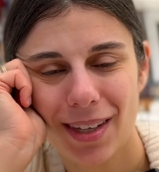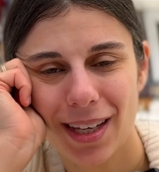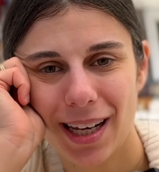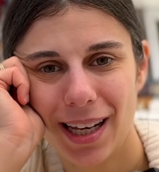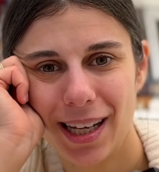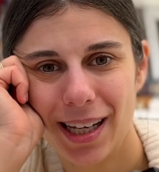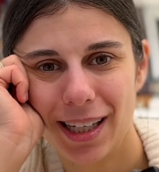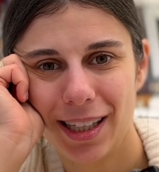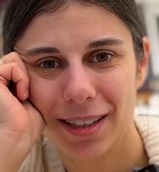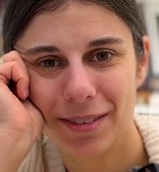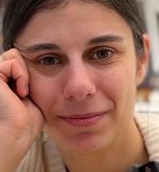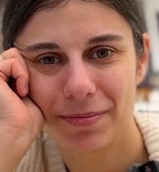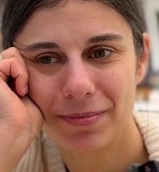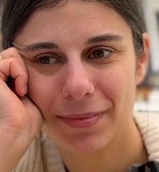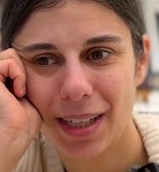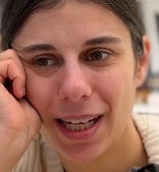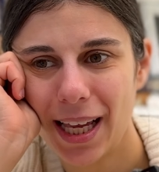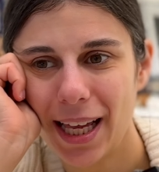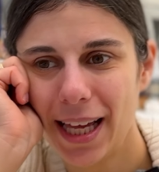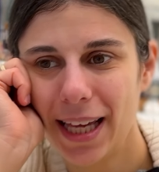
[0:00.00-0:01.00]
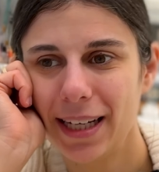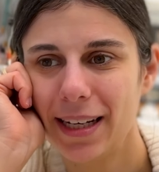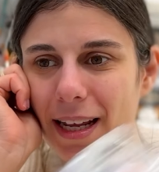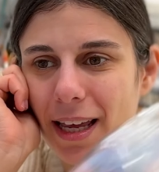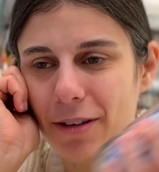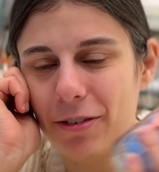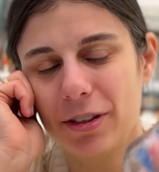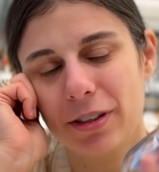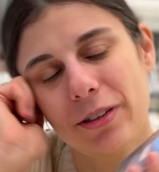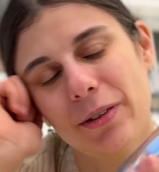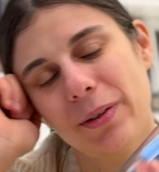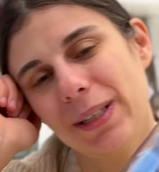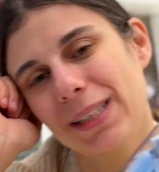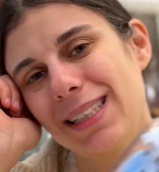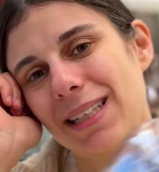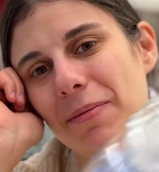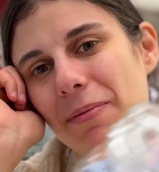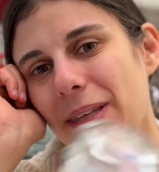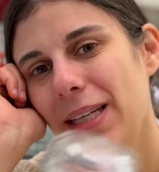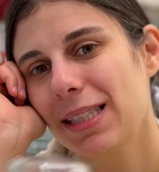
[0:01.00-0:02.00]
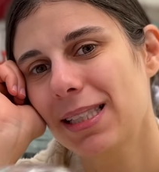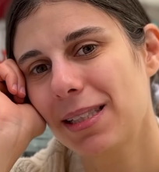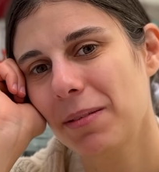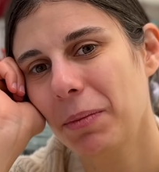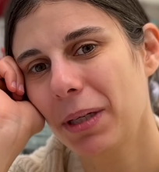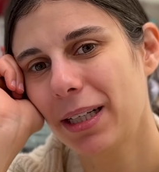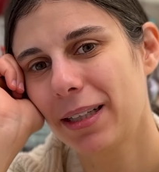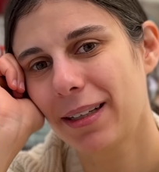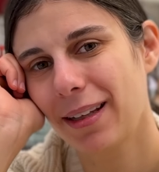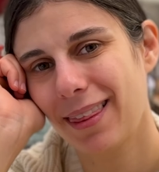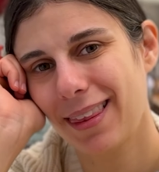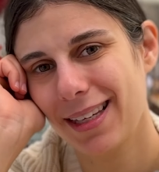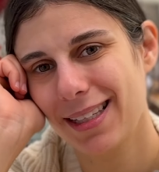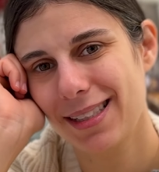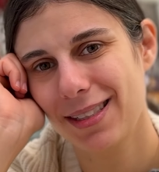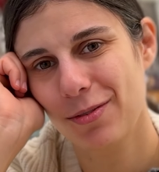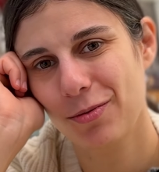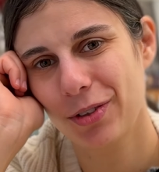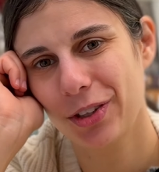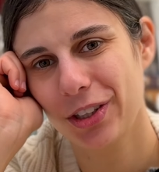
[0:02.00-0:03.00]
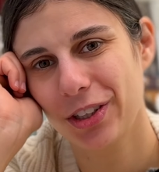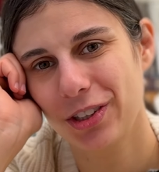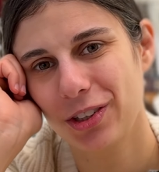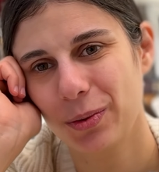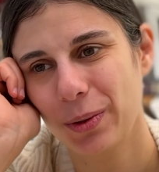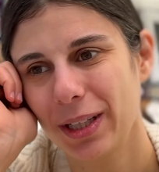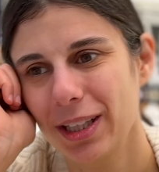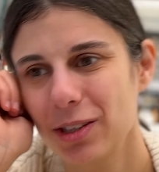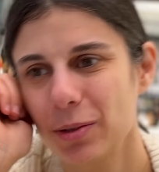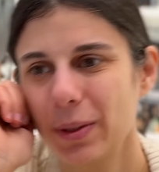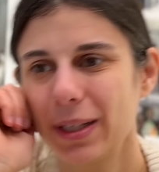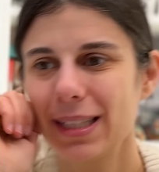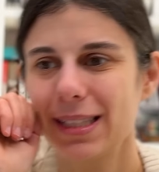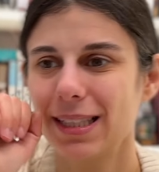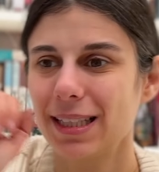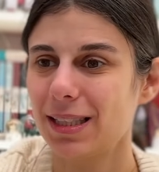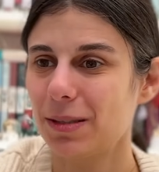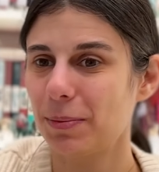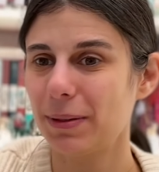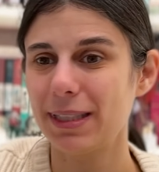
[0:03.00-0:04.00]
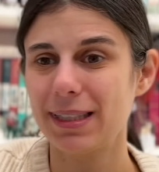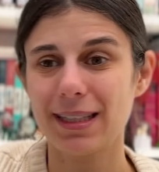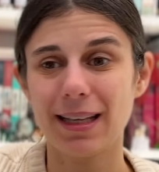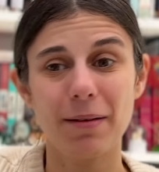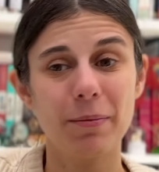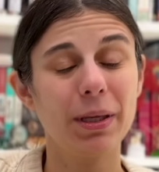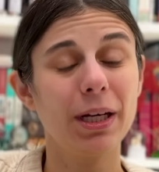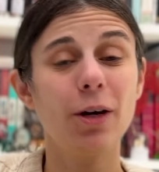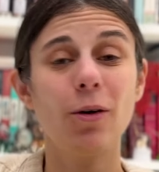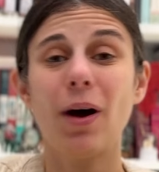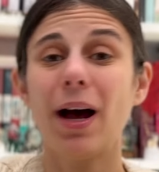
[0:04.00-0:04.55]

And if you're doing something similar to this for 2026, please let me know.